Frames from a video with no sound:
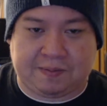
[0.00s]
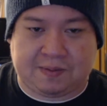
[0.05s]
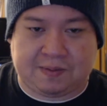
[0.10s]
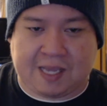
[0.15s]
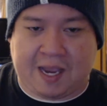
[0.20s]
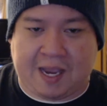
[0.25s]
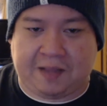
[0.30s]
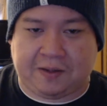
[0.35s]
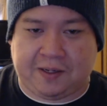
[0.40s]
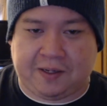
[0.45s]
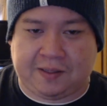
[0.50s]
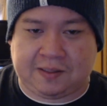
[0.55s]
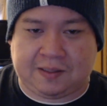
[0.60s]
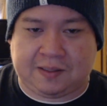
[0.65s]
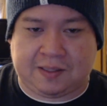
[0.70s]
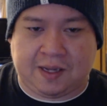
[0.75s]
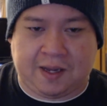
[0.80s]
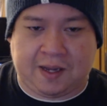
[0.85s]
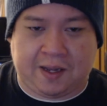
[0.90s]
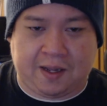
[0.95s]

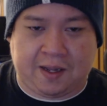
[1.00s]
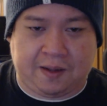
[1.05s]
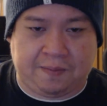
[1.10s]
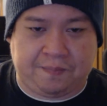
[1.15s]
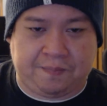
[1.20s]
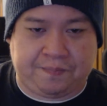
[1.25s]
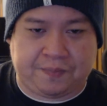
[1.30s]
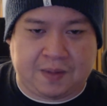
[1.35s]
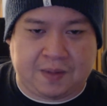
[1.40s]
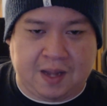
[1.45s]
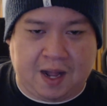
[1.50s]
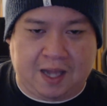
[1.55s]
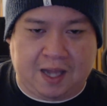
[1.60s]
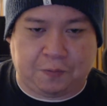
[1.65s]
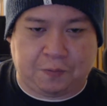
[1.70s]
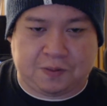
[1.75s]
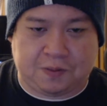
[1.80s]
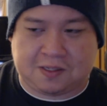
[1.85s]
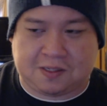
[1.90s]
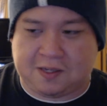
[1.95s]
silent
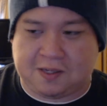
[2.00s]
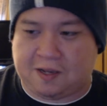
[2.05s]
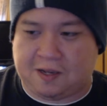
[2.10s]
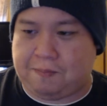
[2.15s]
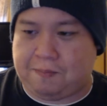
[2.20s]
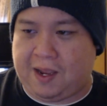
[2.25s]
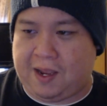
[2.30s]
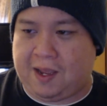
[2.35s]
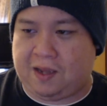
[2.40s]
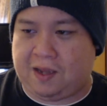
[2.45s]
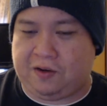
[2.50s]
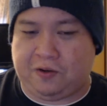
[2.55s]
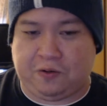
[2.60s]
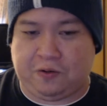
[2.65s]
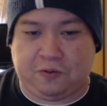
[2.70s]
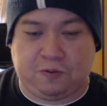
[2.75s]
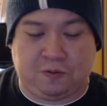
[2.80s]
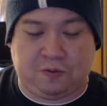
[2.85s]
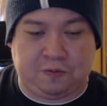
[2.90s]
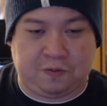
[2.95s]
Hollywood stuntman
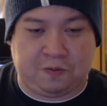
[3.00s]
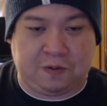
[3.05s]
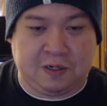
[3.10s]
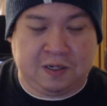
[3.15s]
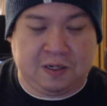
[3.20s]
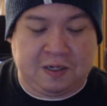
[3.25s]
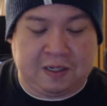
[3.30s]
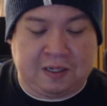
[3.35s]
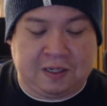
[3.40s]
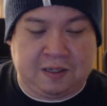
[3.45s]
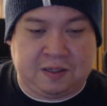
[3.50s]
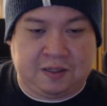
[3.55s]
who